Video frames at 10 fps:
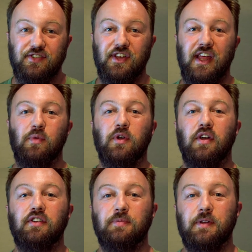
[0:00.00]
Today we're
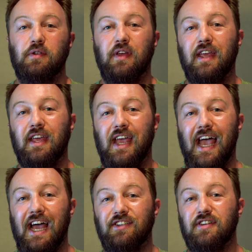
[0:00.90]
going to be looking
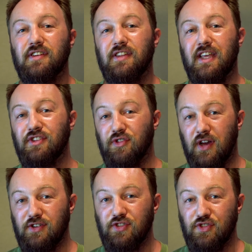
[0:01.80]
at the
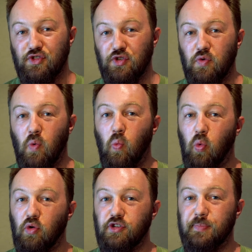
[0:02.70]
introduction to
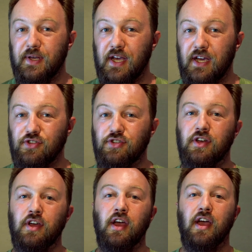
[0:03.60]
water pH,
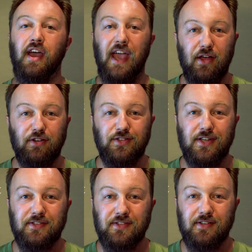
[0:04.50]
how to
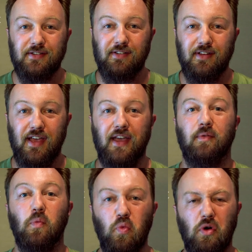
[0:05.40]
test it,
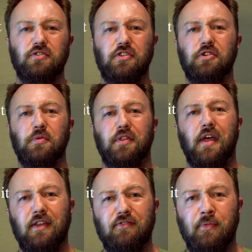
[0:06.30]
and what to do with
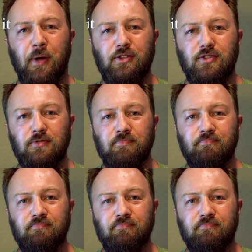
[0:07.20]
that information.